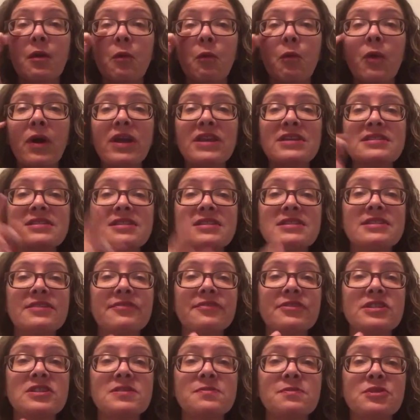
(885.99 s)
What is the
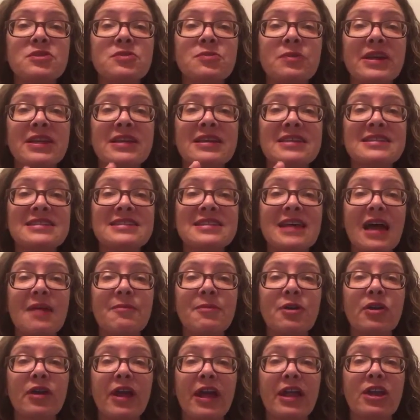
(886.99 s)
difference between
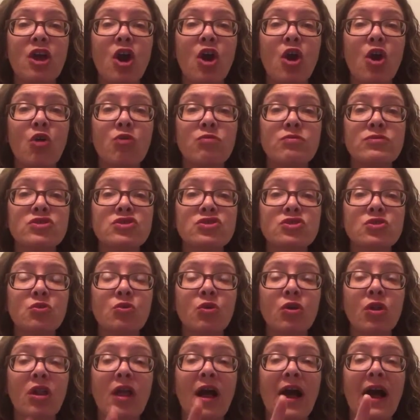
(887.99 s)
cyber and
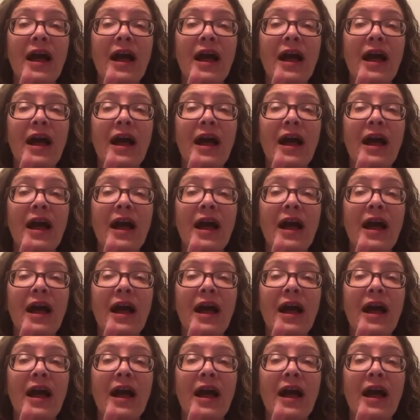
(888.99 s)
homeschool?